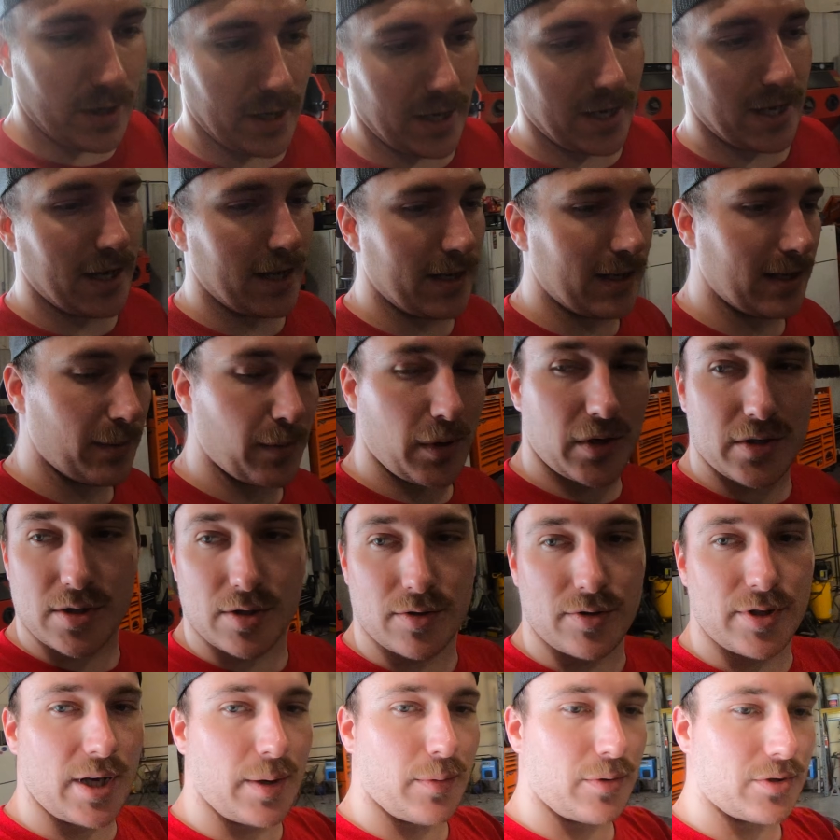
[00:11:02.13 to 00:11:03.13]
and I'm also
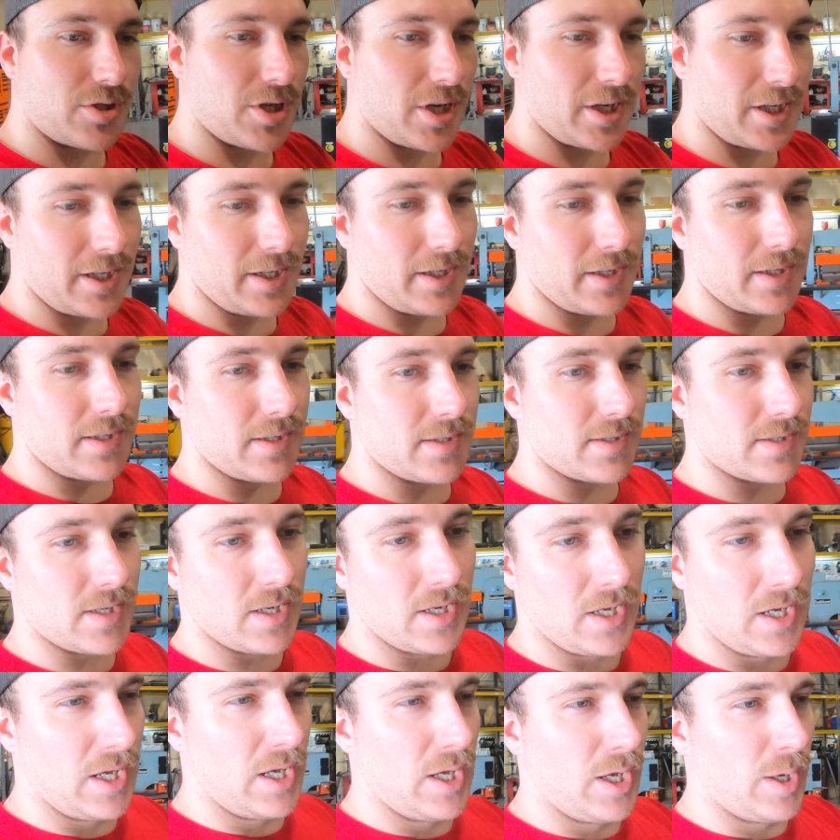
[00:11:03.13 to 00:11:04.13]
double checking it because
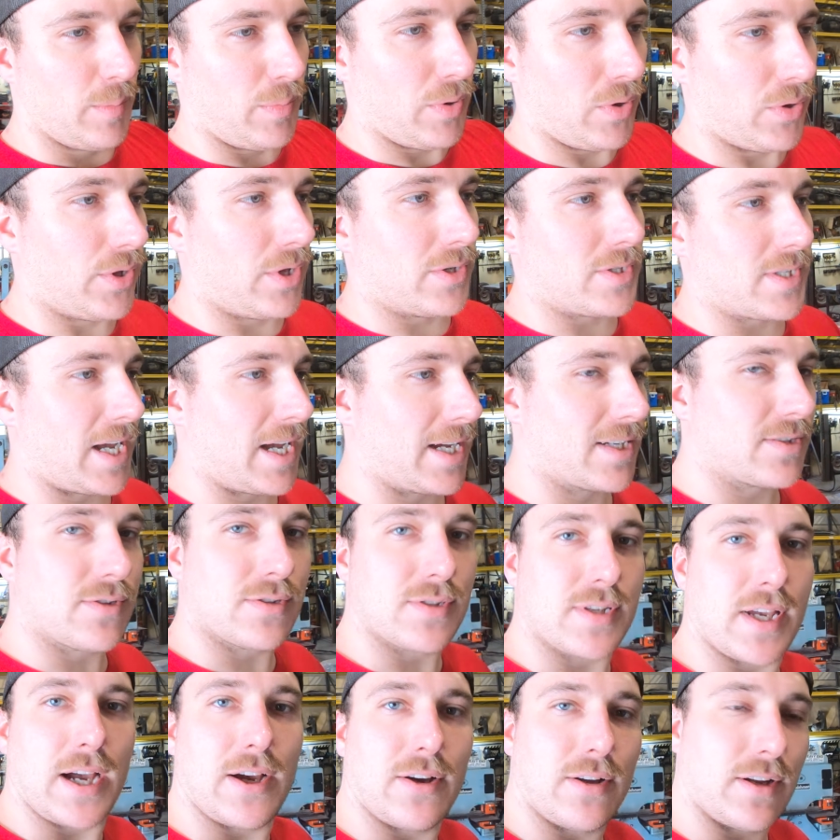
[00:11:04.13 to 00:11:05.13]
pulling those
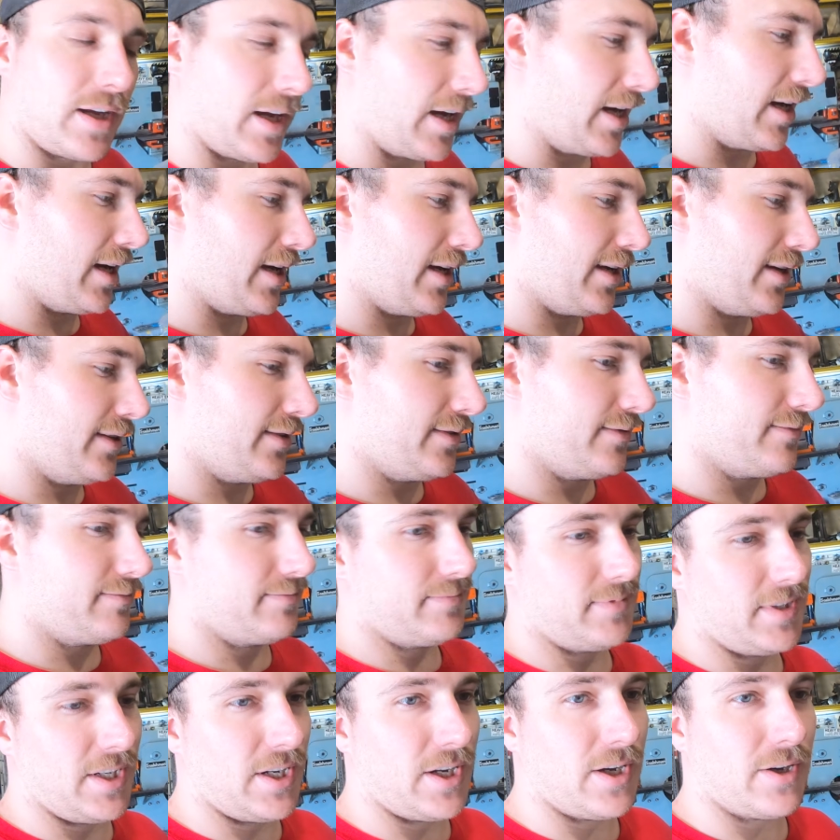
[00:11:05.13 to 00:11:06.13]
axles out, I
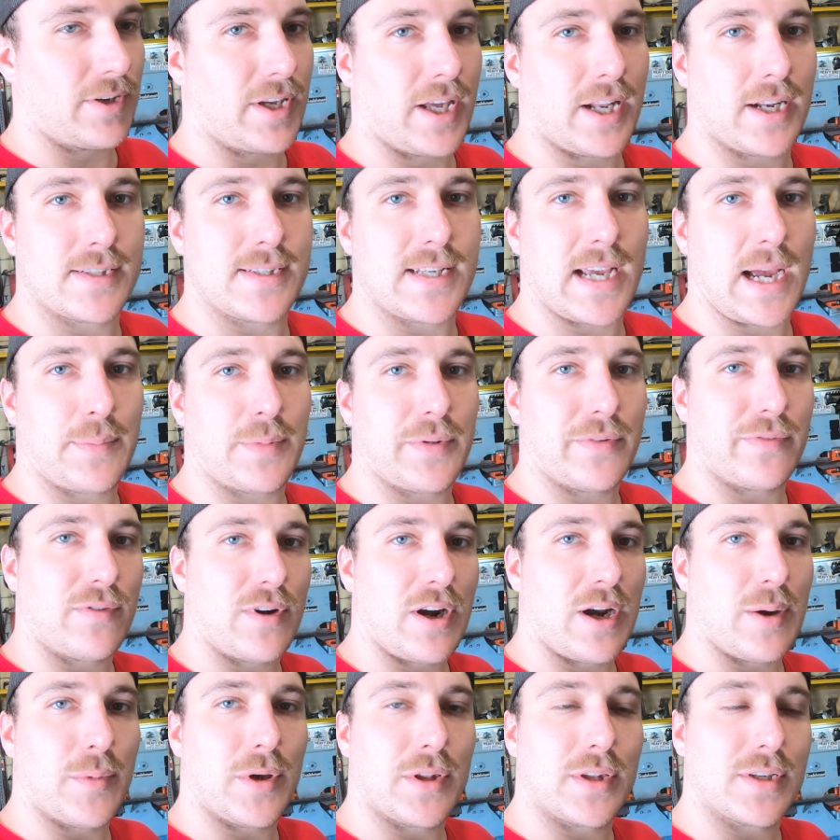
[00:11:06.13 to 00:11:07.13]
kind of tapped the
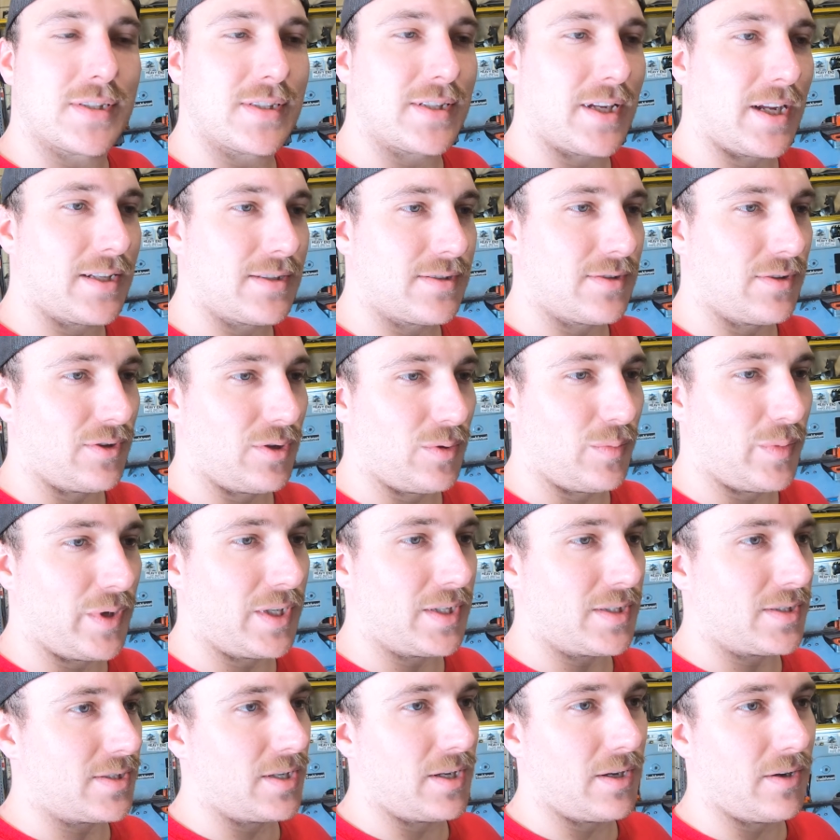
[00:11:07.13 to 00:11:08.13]
frame on the stands a little
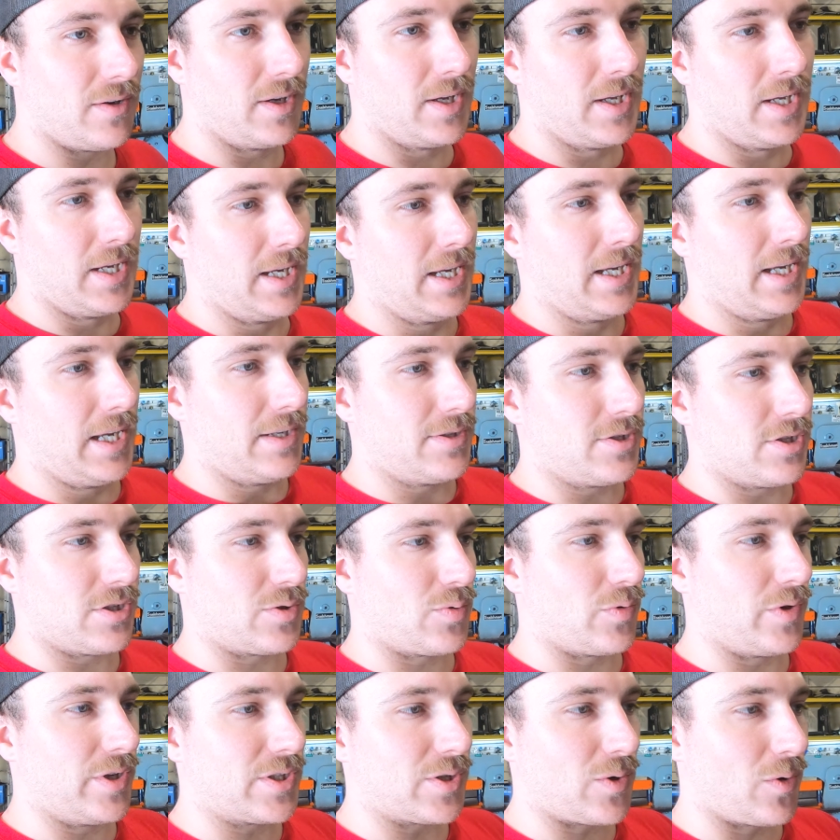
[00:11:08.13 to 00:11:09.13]
bit, so just
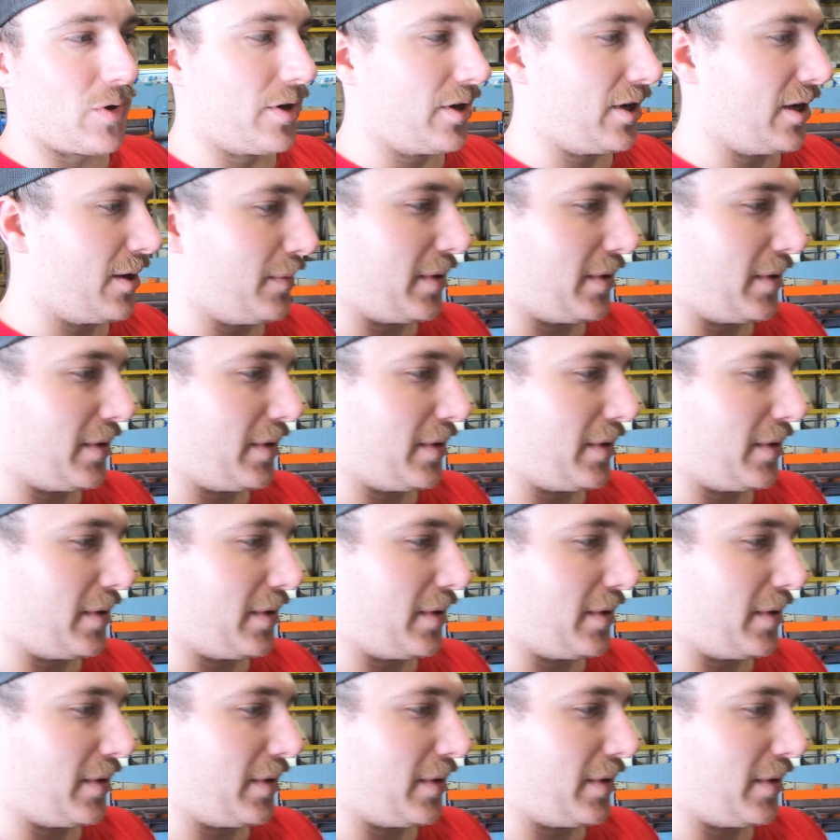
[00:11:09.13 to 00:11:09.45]
resquaring it up,